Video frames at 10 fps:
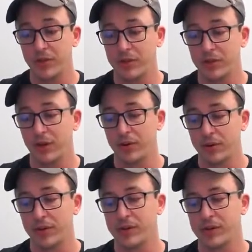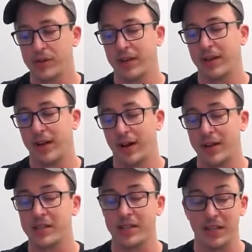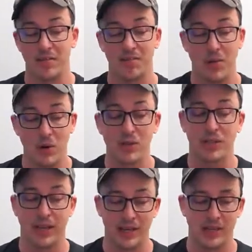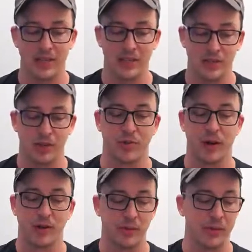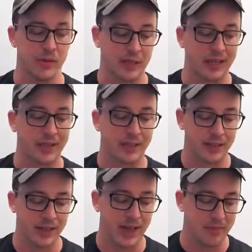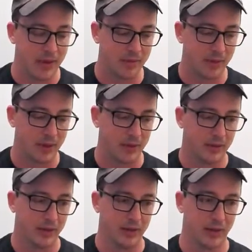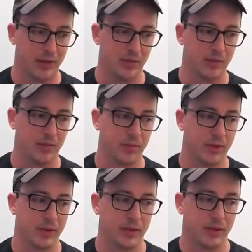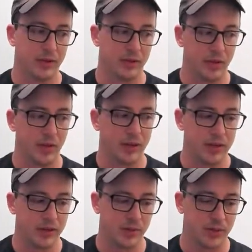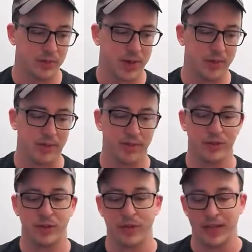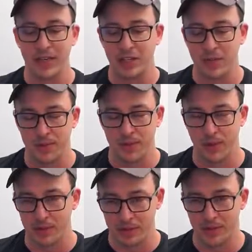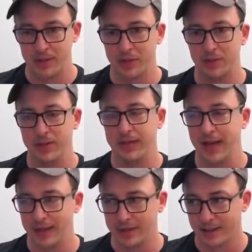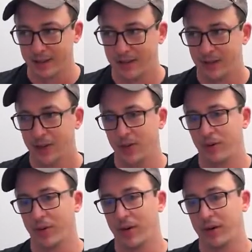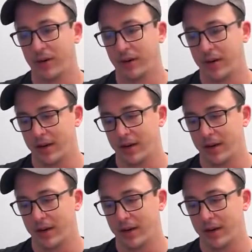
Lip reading: You don't use, and honestly, in most cases, you should probably be using a concatMap. You don't want to use switchmap if you're doing HTTP post or HTTP GET or